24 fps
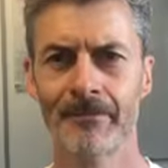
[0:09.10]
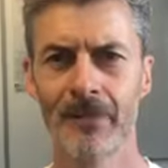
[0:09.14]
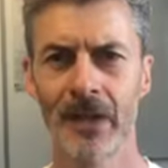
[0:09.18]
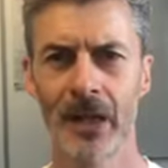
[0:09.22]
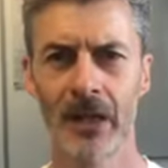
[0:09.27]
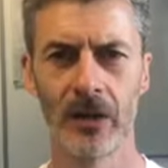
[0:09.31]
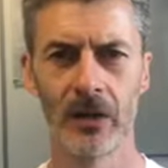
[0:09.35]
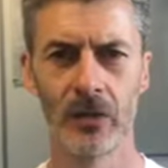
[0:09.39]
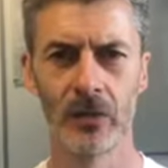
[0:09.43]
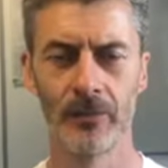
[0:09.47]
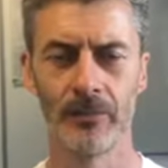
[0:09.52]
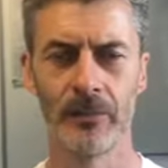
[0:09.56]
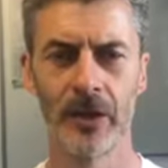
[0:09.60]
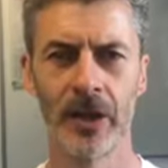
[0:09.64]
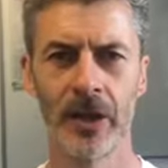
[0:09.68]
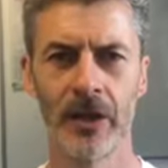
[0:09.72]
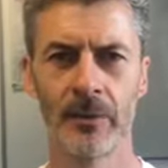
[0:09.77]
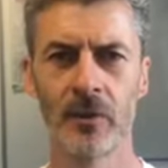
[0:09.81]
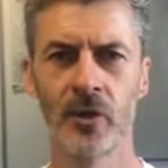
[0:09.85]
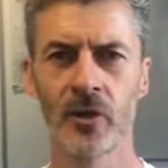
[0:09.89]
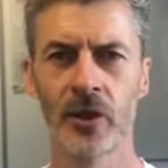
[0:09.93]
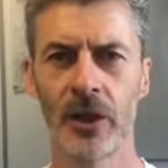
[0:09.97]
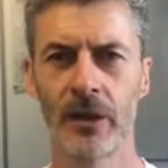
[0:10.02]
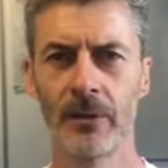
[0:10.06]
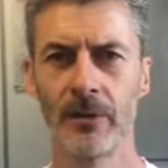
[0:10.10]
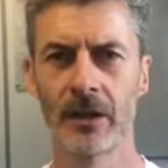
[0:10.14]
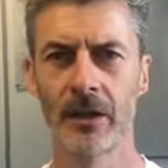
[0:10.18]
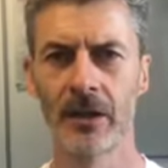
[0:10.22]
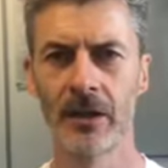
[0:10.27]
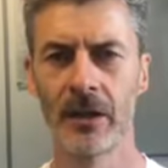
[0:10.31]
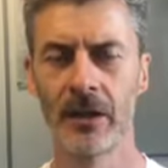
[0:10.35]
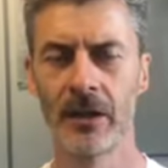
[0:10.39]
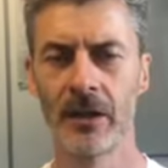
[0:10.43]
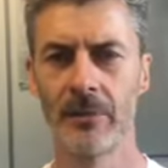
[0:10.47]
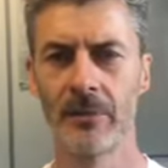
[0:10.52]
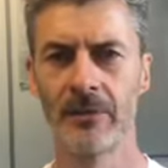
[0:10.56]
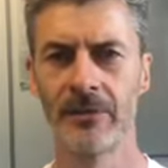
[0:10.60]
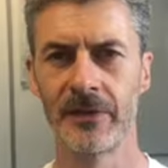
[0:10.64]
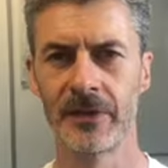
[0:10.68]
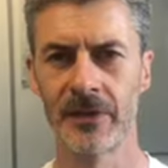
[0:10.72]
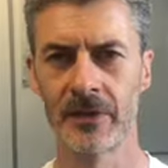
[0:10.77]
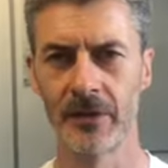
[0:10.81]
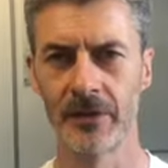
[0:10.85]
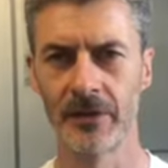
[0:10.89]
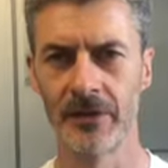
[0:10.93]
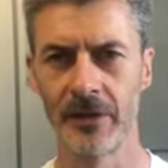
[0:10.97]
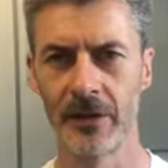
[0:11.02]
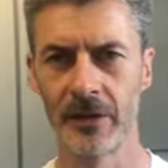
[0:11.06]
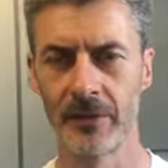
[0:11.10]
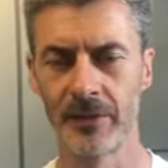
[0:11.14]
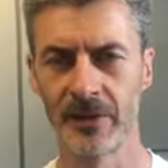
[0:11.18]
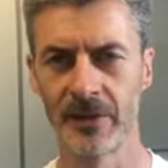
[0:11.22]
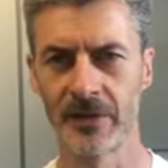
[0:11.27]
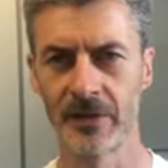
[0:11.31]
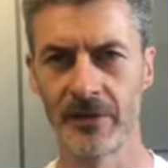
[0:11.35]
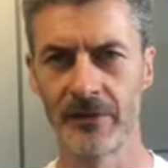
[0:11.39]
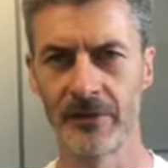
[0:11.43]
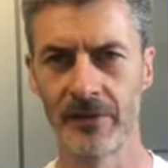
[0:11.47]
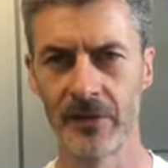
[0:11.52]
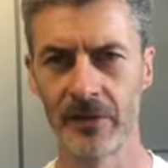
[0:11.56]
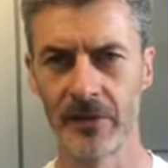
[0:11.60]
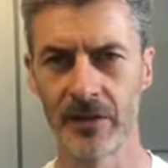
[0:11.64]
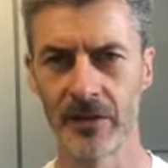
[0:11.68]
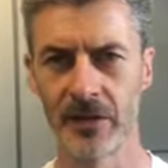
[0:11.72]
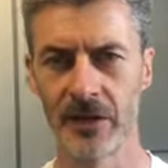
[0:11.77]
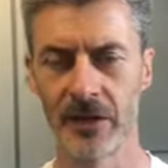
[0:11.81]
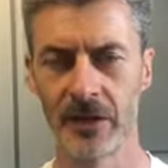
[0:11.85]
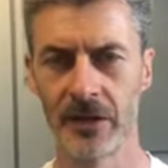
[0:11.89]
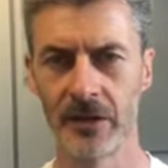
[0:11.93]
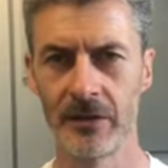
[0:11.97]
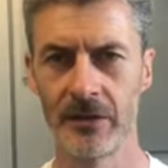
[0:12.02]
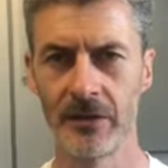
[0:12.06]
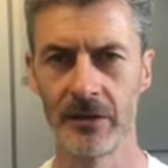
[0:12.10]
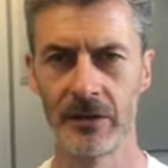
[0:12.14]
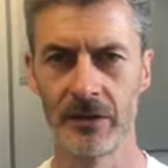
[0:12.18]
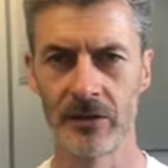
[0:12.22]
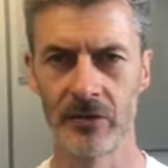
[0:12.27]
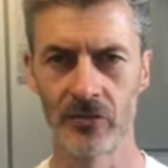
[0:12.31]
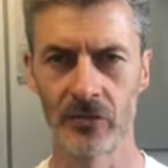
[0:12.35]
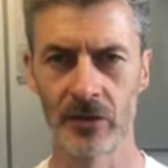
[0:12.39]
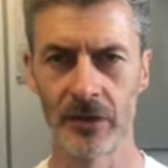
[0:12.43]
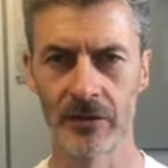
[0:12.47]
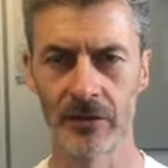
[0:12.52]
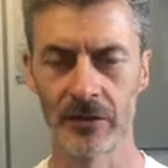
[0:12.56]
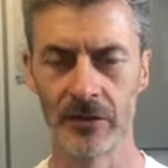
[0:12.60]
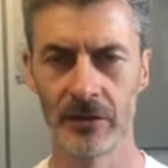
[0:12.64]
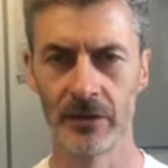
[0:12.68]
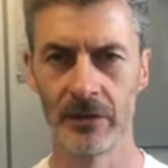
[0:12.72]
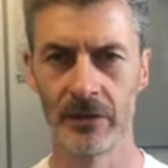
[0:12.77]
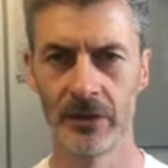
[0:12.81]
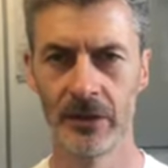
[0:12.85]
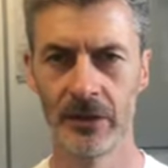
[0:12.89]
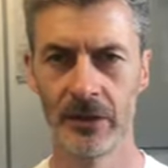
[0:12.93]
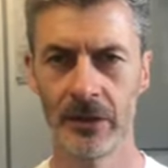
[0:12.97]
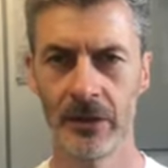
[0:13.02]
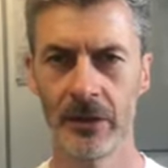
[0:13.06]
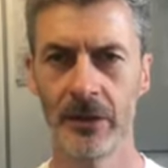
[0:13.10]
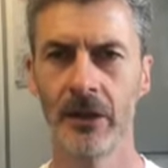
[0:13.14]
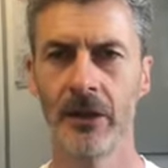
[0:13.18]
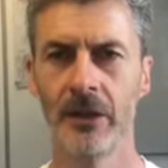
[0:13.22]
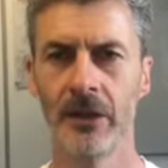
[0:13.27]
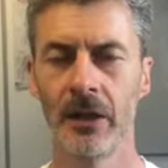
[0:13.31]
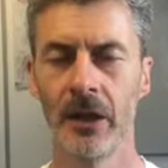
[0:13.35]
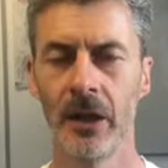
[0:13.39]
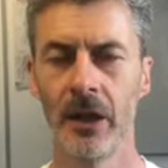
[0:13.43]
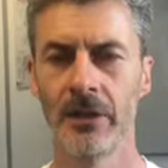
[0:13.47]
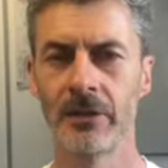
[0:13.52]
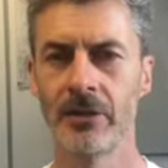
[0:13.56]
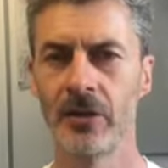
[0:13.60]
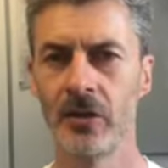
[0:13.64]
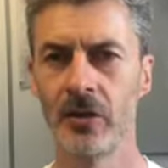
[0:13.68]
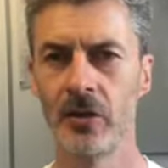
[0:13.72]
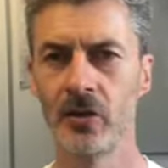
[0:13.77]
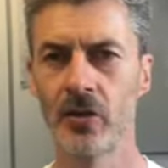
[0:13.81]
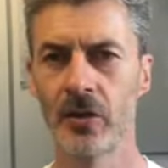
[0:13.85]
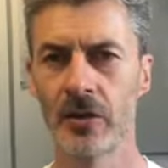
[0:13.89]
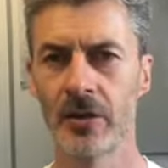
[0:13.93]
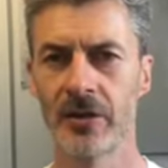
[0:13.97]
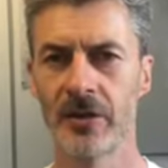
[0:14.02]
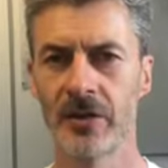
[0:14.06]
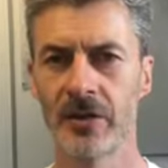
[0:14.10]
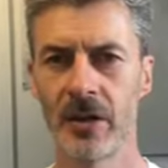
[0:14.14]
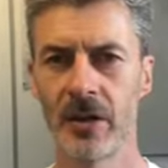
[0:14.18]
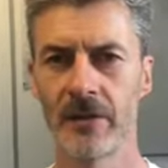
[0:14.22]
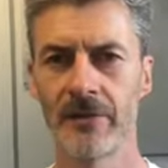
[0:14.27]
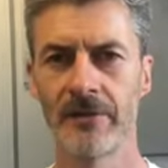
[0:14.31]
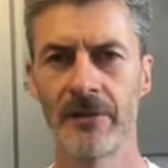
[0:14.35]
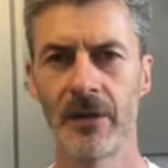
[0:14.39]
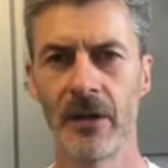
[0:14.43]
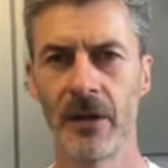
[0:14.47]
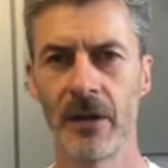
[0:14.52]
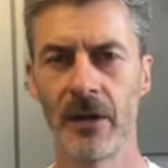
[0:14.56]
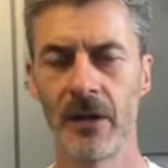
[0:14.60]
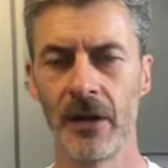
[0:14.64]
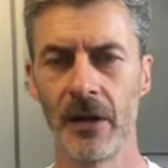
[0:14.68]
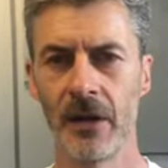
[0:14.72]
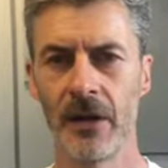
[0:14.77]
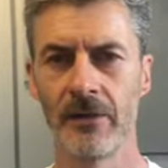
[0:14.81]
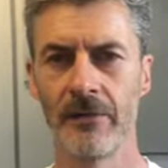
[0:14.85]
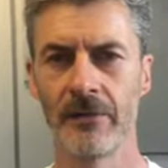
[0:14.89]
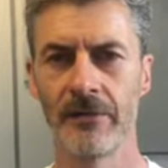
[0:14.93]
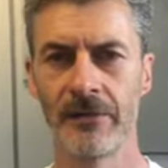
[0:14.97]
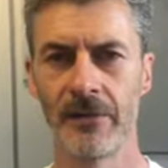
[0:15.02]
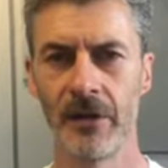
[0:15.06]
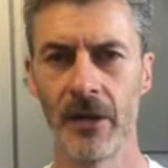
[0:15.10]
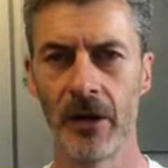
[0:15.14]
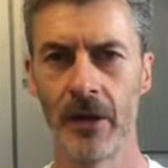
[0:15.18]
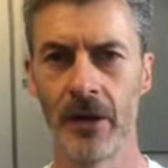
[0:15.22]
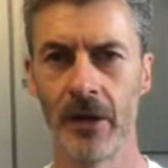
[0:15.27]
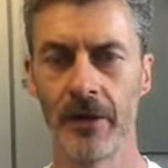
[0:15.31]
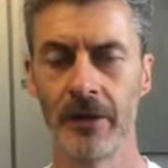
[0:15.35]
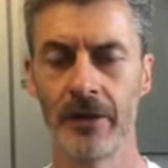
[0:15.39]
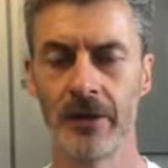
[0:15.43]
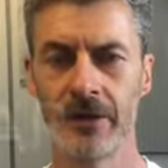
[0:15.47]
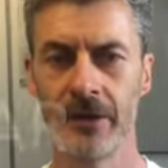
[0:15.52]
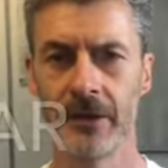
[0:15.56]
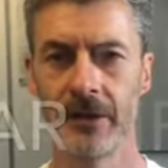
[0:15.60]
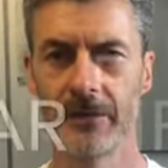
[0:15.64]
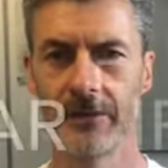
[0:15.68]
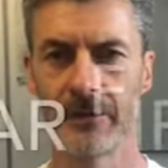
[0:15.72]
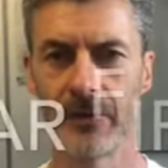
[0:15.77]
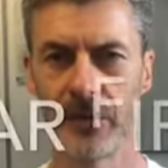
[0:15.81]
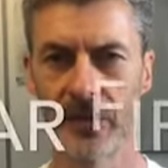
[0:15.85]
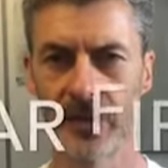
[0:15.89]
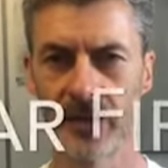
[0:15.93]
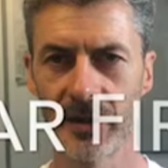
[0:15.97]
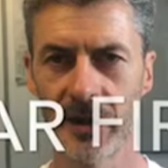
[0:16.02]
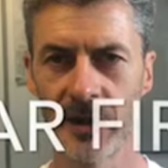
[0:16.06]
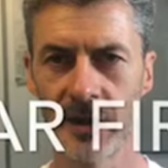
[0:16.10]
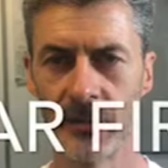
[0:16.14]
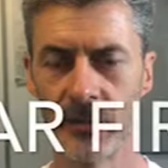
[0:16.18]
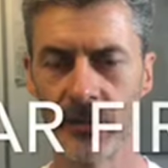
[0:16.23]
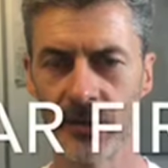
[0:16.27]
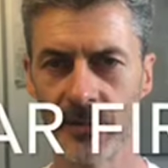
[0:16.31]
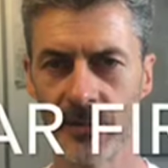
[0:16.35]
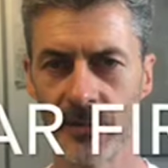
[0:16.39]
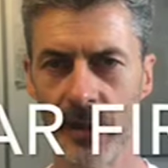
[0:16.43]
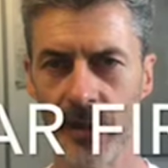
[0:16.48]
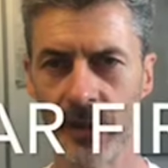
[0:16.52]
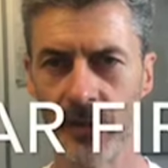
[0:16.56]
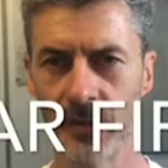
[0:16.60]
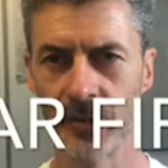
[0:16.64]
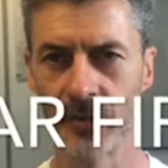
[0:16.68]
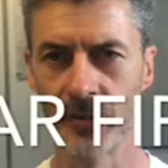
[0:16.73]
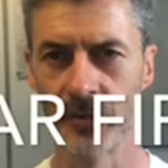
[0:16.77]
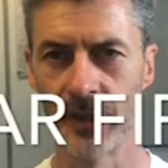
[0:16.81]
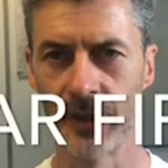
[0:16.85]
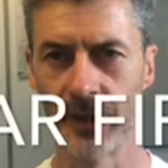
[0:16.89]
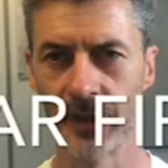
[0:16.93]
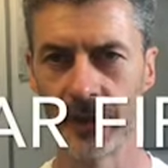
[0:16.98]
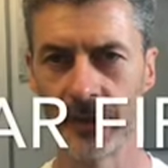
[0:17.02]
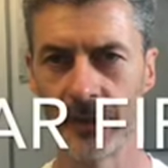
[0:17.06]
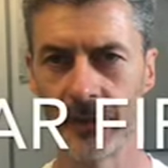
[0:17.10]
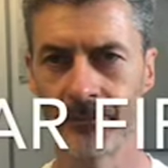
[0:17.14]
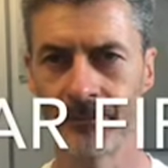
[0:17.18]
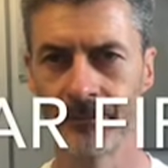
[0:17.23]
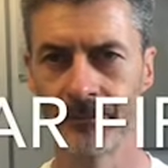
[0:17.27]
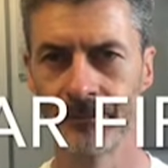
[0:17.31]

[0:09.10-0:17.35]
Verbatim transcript: Hello, my name is Shane McKay. I'm a physical therapist and first aid instructor. I teach CFR and FAR first aid responder training.